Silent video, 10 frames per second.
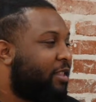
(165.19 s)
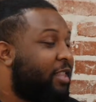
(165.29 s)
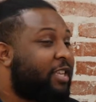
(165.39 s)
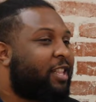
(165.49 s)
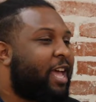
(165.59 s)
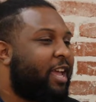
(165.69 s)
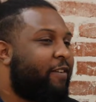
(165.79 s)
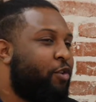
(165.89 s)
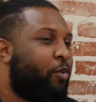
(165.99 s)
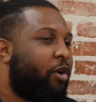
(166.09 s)
That's like
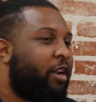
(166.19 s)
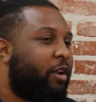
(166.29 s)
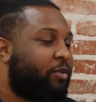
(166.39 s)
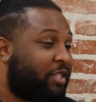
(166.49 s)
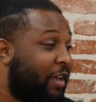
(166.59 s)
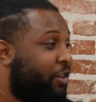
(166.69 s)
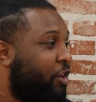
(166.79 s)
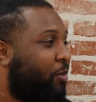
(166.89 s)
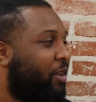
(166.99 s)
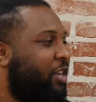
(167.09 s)
if you weren't in a
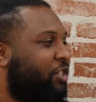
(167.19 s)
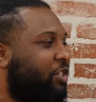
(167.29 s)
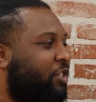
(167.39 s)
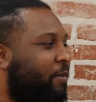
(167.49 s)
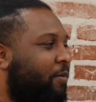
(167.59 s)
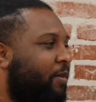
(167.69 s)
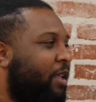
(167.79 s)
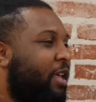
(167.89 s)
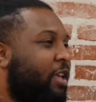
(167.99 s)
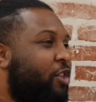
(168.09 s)
7-year relationship,
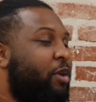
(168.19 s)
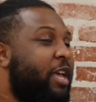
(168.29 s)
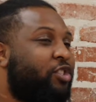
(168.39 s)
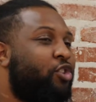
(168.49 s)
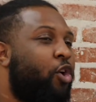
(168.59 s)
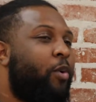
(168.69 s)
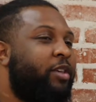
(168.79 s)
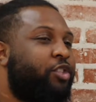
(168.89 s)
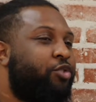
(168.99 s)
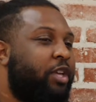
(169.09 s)
it's no way
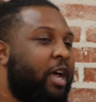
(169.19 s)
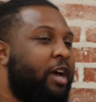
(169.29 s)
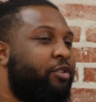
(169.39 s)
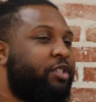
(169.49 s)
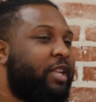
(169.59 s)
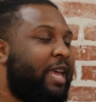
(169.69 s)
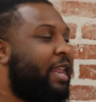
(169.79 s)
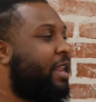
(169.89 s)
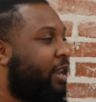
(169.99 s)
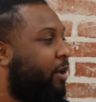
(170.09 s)
that you can understand.
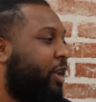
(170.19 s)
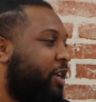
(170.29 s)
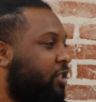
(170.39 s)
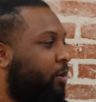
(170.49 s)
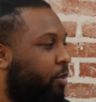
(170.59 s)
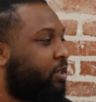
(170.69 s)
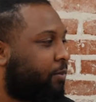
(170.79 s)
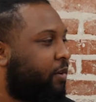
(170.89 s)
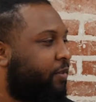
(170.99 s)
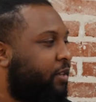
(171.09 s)
And the relationship wasn't
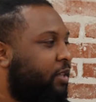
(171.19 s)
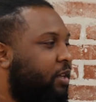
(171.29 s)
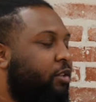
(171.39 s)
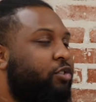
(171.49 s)
perfect. Mm-hmm.